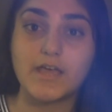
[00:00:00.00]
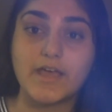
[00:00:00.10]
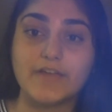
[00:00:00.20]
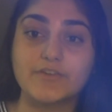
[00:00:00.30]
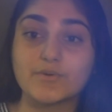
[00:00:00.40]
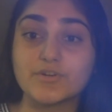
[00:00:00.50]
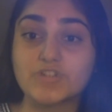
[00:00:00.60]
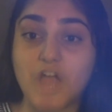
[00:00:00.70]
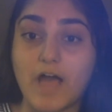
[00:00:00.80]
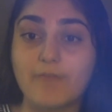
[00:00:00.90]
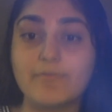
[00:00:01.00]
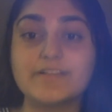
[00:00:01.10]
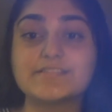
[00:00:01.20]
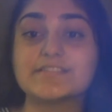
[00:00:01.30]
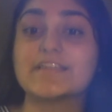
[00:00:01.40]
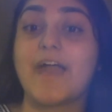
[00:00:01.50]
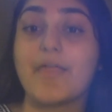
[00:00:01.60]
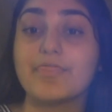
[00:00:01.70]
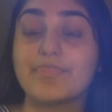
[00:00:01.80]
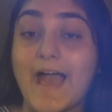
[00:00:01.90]
and your job is to get
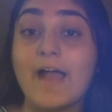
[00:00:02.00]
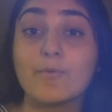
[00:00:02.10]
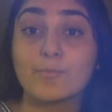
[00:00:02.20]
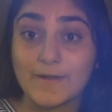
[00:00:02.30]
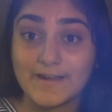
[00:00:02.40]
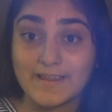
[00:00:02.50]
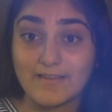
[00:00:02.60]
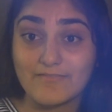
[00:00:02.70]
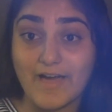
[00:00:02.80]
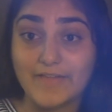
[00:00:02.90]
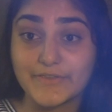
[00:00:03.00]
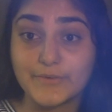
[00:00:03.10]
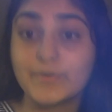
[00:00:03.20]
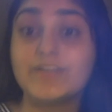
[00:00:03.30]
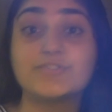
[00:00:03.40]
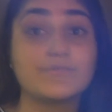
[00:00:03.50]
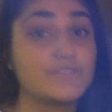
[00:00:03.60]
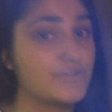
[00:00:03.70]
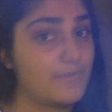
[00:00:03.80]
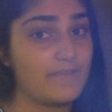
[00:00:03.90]
that radian value into a
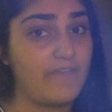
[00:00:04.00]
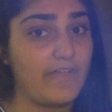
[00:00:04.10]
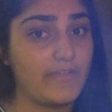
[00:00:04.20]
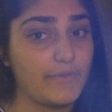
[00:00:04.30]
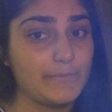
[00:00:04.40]
degree value.